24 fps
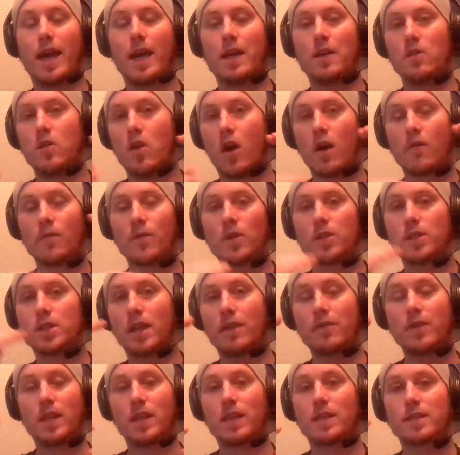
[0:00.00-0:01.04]
And
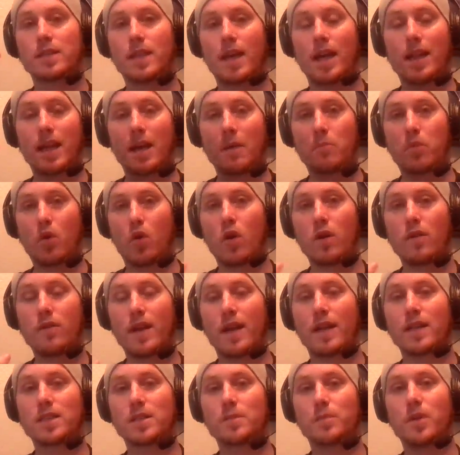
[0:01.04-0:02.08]
non-verse and everything is kind of like part of
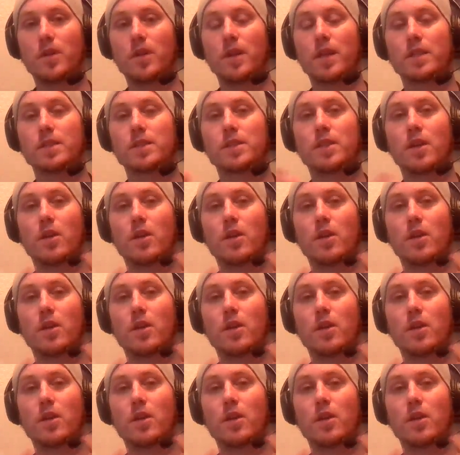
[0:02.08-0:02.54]
that experience.